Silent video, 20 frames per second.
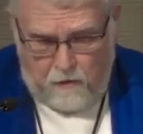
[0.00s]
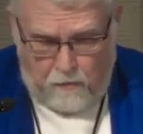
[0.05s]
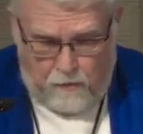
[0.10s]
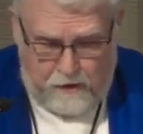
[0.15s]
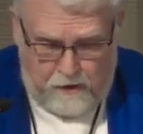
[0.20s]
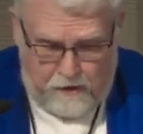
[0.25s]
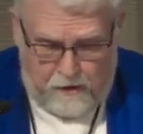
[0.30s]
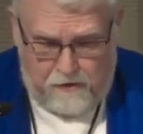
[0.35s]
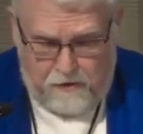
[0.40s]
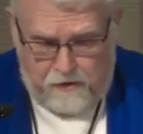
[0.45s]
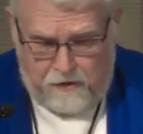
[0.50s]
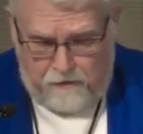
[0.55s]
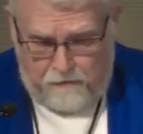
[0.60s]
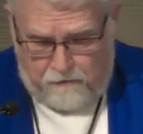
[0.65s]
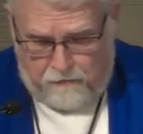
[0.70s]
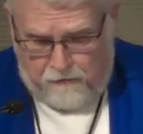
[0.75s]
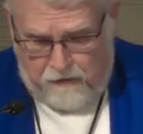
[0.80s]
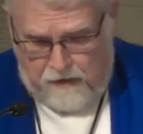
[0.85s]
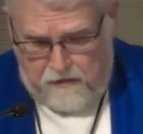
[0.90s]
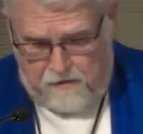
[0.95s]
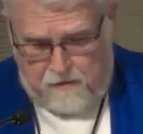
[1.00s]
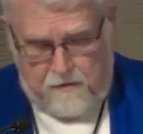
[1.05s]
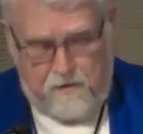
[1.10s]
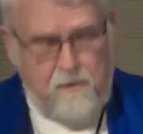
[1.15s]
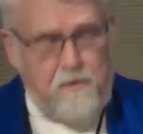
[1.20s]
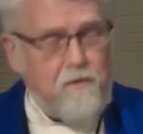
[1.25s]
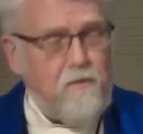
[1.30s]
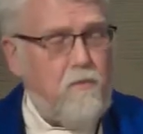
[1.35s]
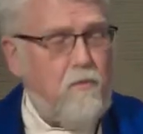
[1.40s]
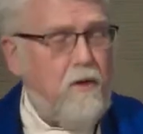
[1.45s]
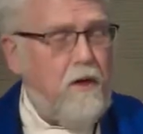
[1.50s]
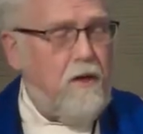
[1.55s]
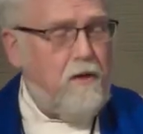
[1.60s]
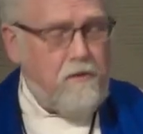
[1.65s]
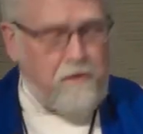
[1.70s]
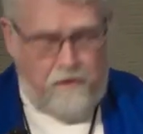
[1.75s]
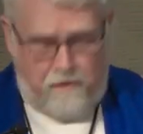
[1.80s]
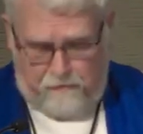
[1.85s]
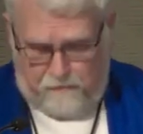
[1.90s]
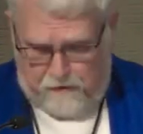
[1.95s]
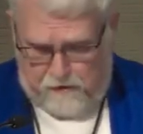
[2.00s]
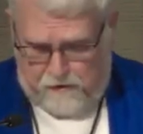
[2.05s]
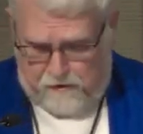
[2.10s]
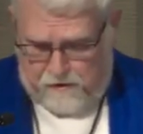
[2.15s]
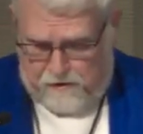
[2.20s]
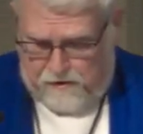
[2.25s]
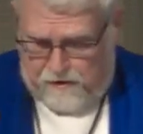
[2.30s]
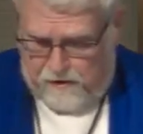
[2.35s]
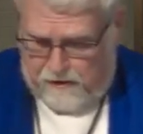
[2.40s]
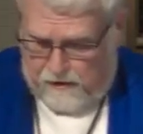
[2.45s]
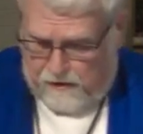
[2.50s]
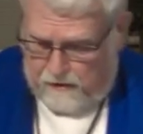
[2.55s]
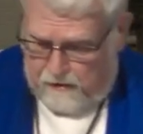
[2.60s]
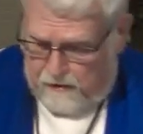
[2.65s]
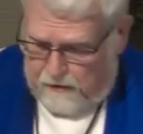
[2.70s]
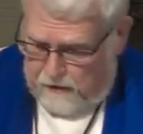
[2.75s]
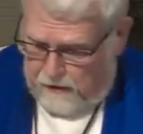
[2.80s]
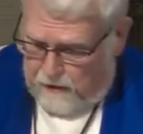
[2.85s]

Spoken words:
We need to confess where the divisions are,